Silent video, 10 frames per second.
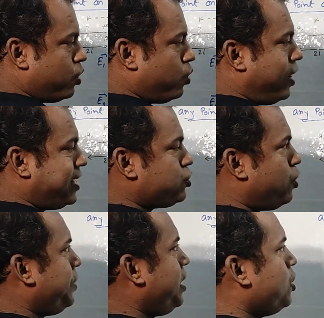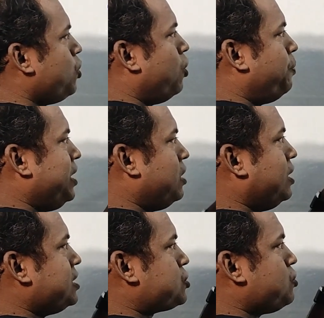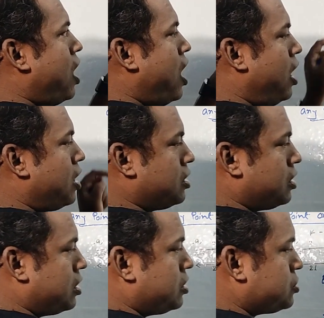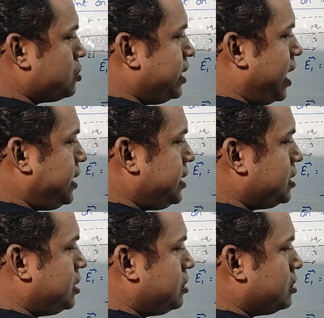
What is OP? OP equals to R. So we write here.